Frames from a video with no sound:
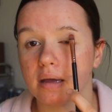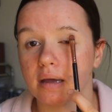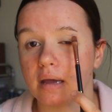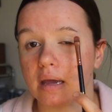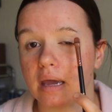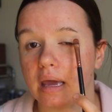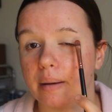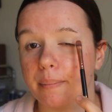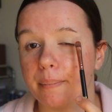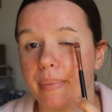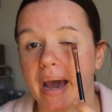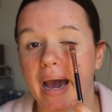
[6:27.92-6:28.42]

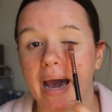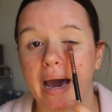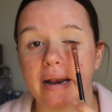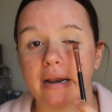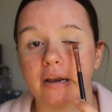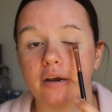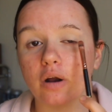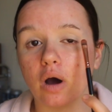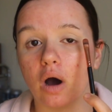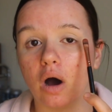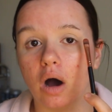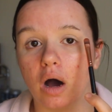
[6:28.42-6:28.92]
and pat
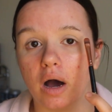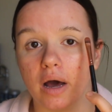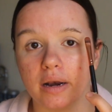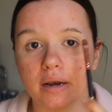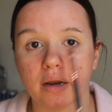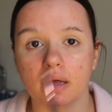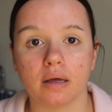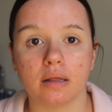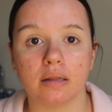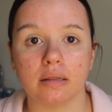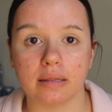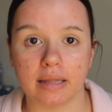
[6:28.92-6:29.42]
it
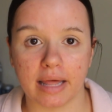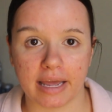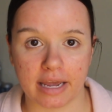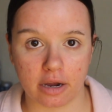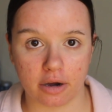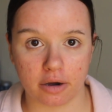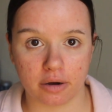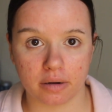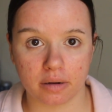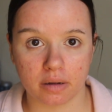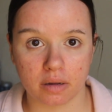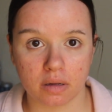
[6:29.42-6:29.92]
on
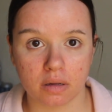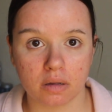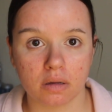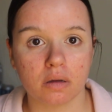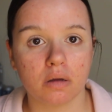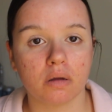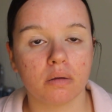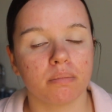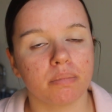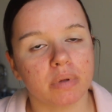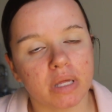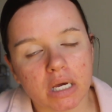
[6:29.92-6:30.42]
layered,
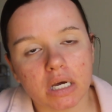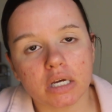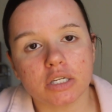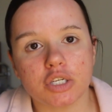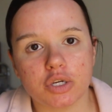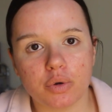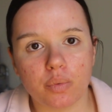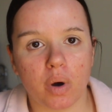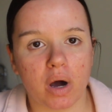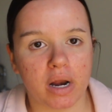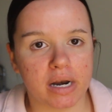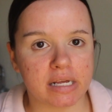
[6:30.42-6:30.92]
because you
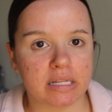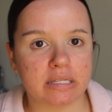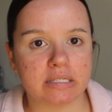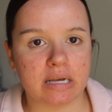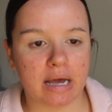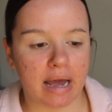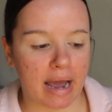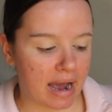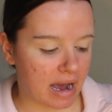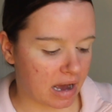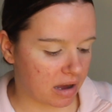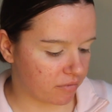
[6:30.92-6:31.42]
want it to
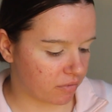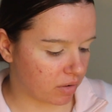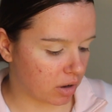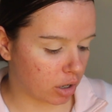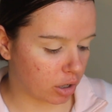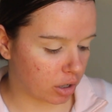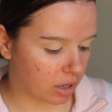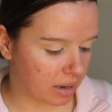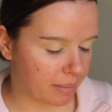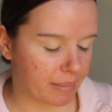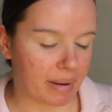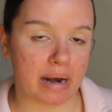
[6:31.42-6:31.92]
have a
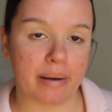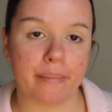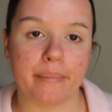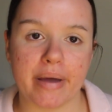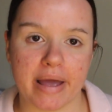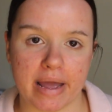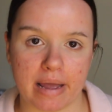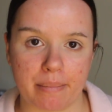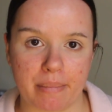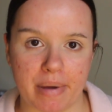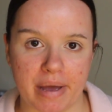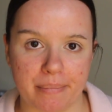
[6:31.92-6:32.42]
good amount of
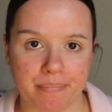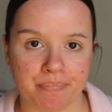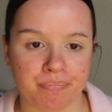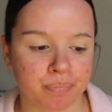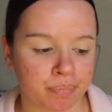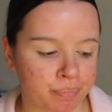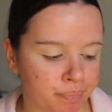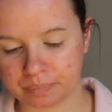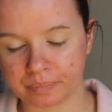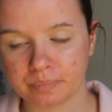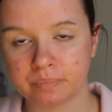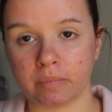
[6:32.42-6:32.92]
pigment.
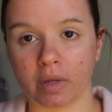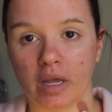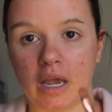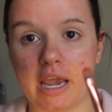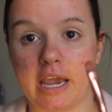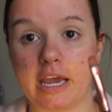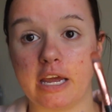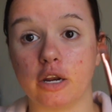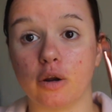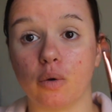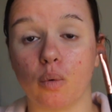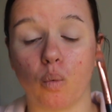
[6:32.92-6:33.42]

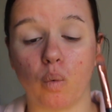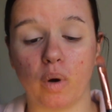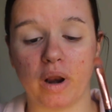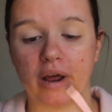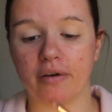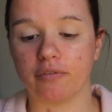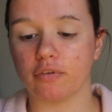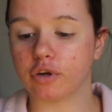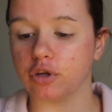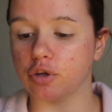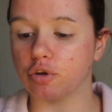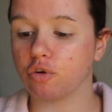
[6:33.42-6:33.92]
And
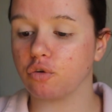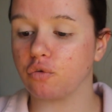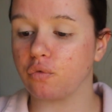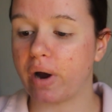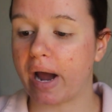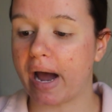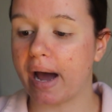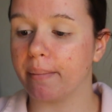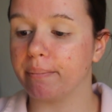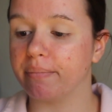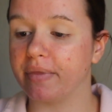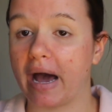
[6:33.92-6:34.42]
whenever you
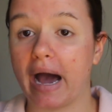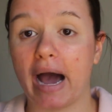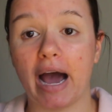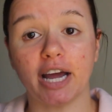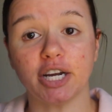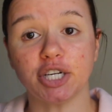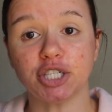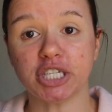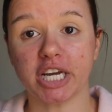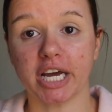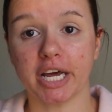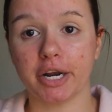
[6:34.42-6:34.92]
grab the
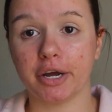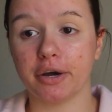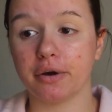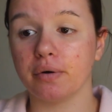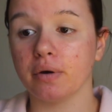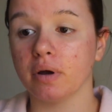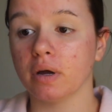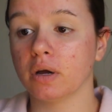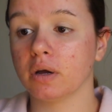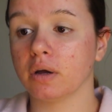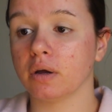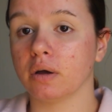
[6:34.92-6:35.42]

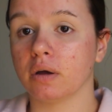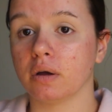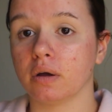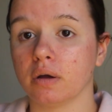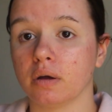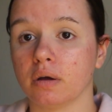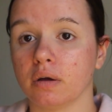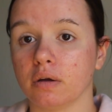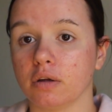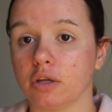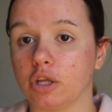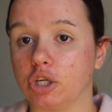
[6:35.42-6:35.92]
eyeshadow,
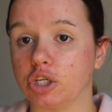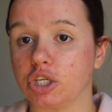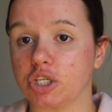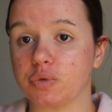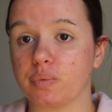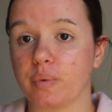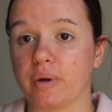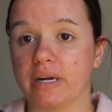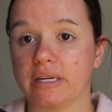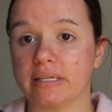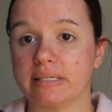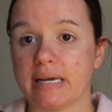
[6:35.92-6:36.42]
you just
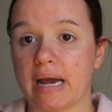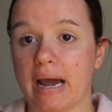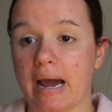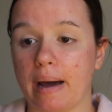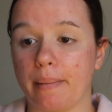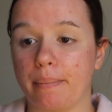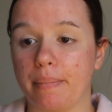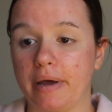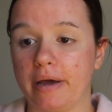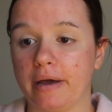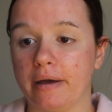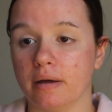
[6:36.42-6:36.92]
want to
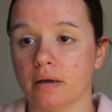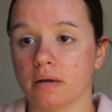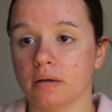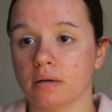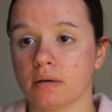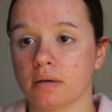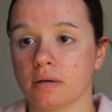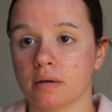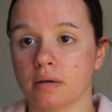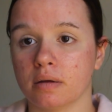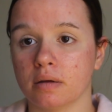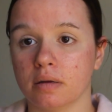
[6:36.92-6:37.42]
tap it
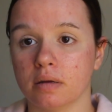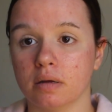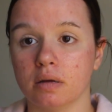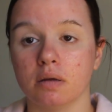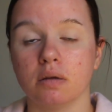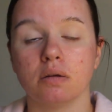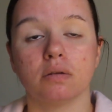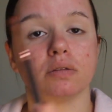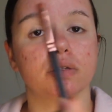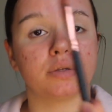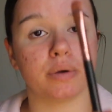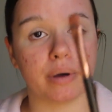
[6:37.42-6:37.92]

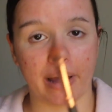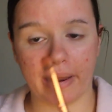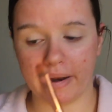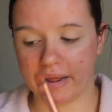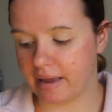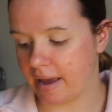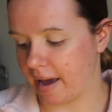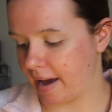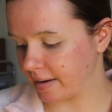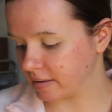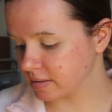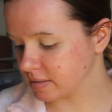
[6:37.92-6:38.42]
so
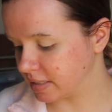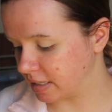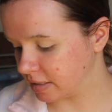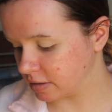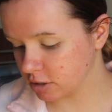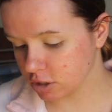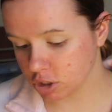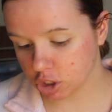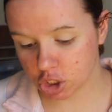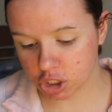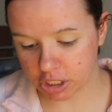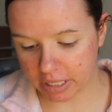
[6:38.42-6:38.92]
any
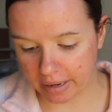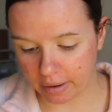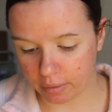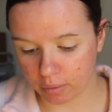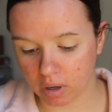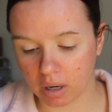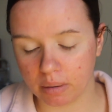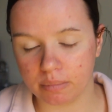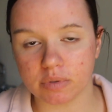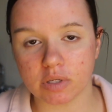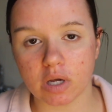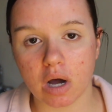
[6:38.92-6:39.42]
excess shadow
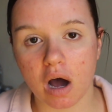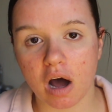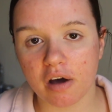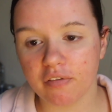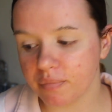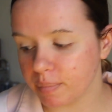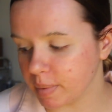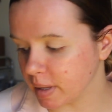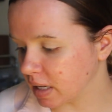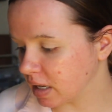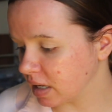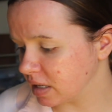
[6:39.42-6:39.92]
comes off,
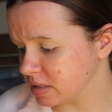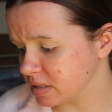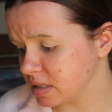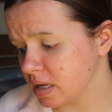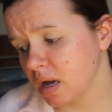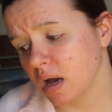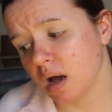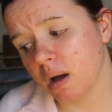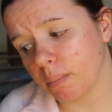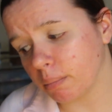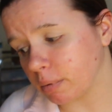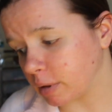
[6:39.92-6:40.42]
because
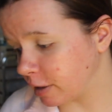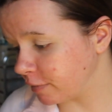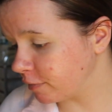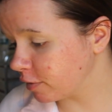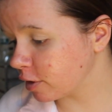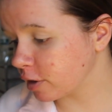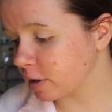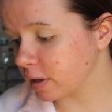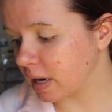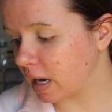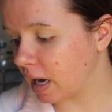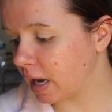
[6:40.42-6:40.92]
believe it
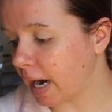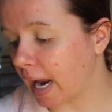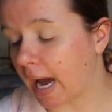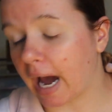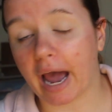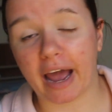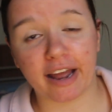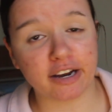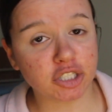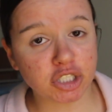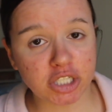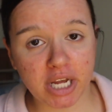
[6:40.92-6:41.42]
or not,
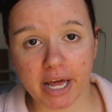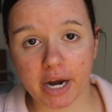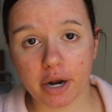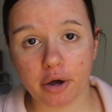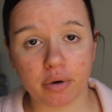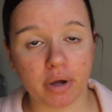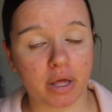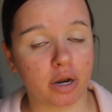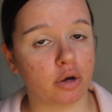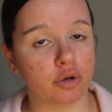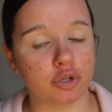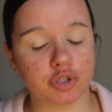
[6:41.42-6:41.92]
eyeshadow
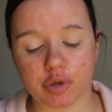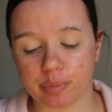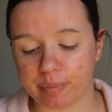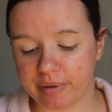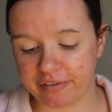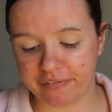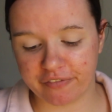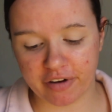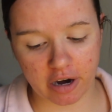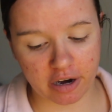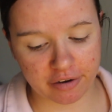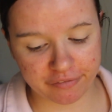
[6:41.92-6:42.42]
can also
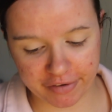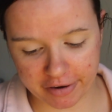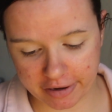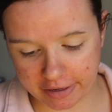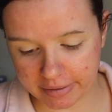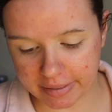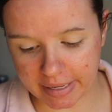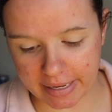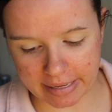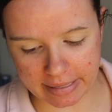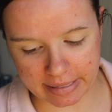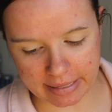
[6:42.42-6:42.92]
be very, very
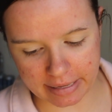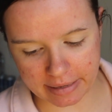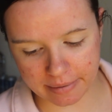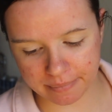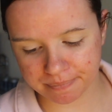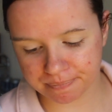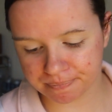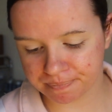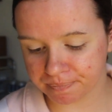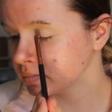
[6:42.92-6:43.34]
cakey.